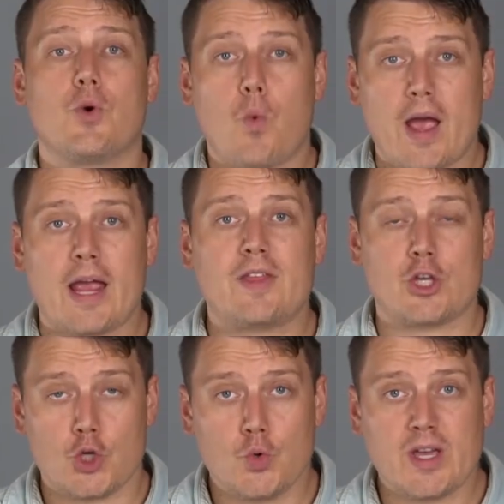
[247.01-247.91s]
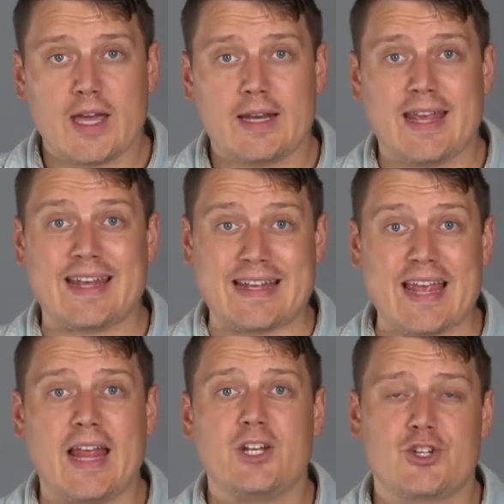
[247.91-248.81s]
a way that you can
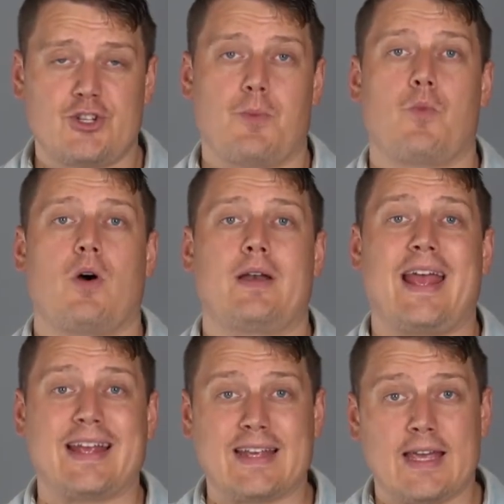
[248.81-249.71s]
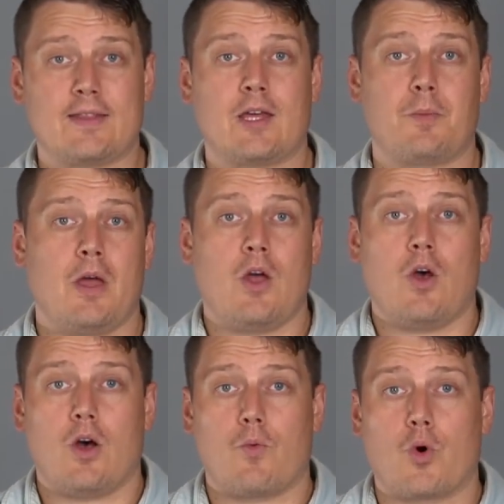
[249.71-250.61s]
engage someone and get them
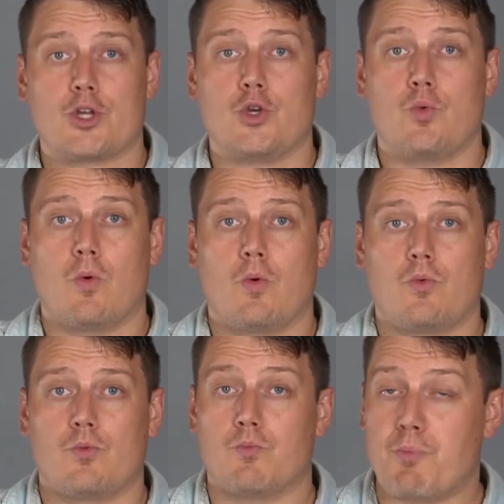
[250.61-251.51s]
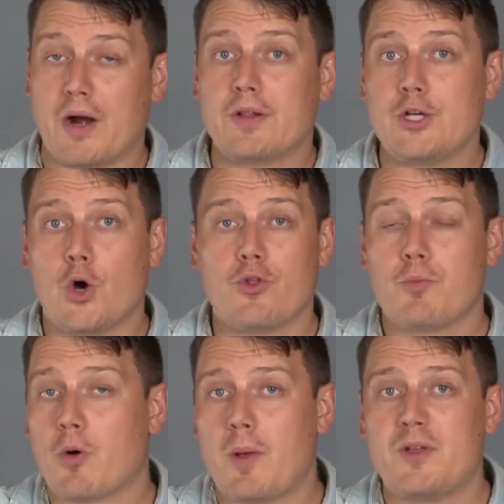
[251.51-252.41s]
where you barely know them,
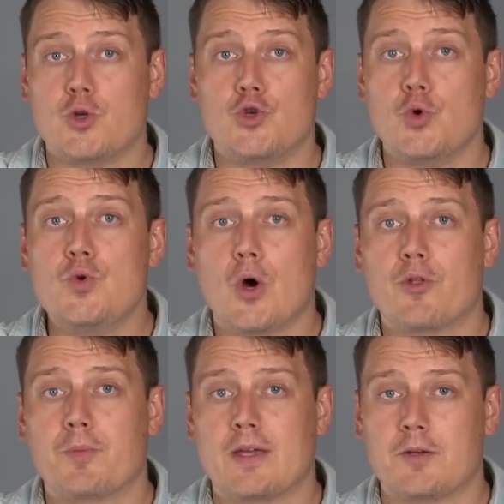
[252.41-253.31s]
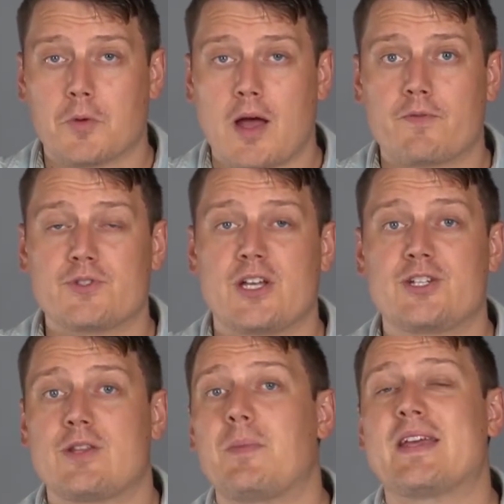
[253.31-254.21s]
or maybe you do know them, get into a
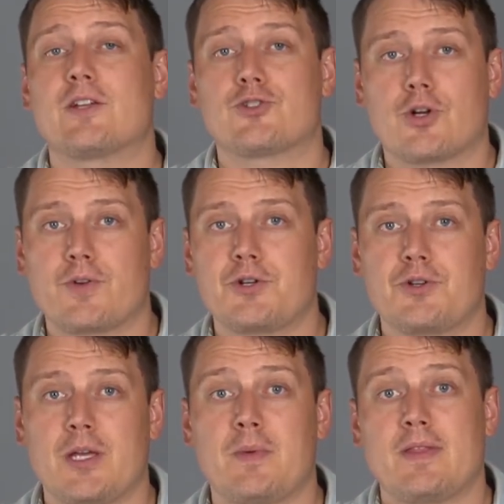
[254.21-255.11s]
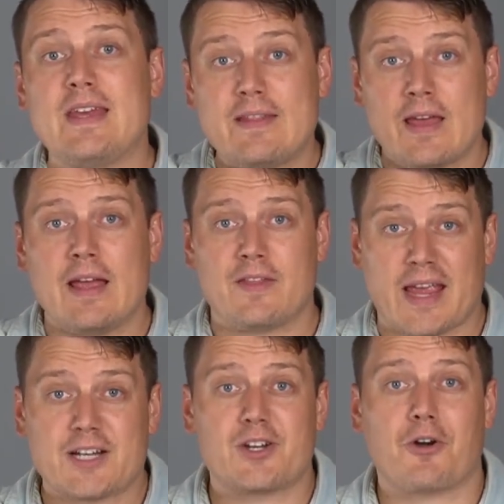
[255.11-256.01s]
conversation, they begin to serve on your team, and then they
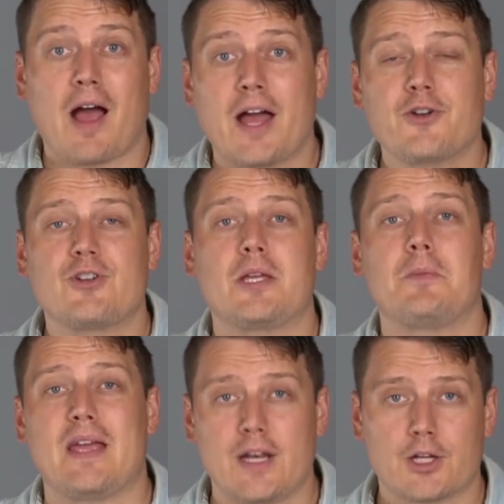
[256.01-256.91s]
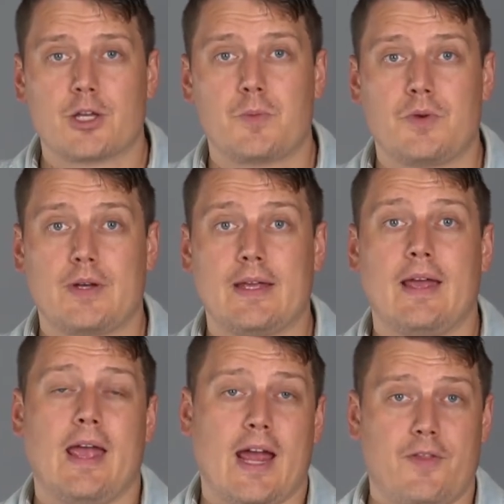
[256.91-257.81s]
actually are on your team in a community,
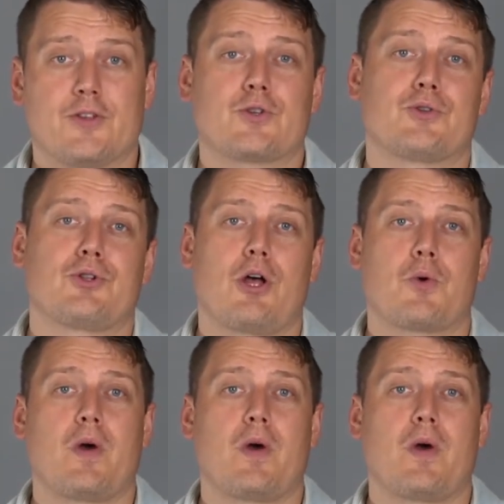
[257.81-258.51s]
and this goes a long